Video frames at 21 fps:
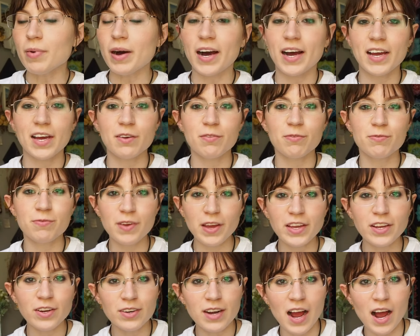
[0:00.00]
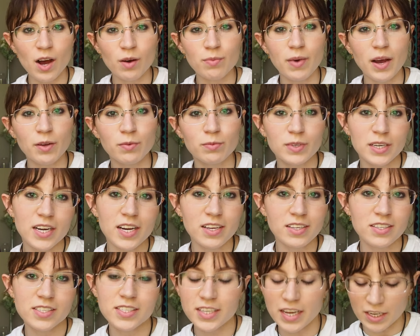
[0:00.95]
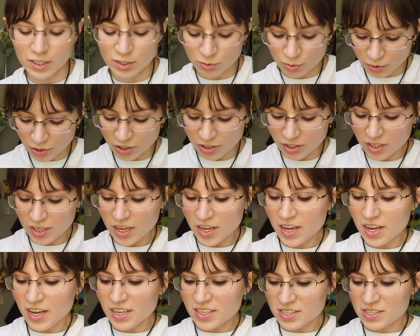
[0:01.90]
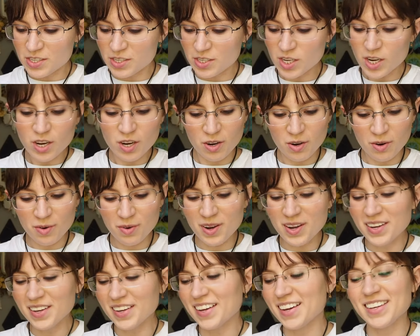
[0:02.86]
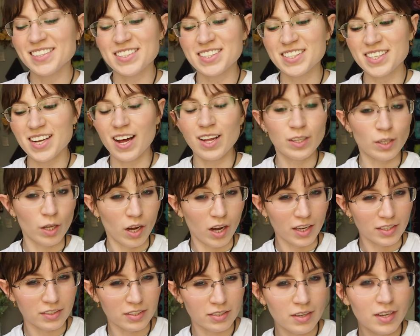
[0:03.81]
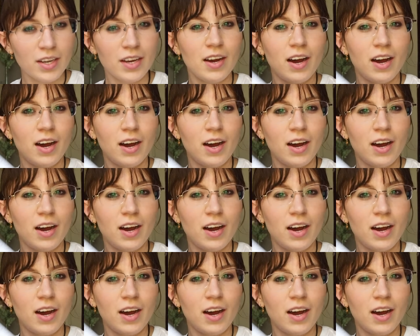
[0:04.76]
I have figured out my reading schedule, so it's a lot.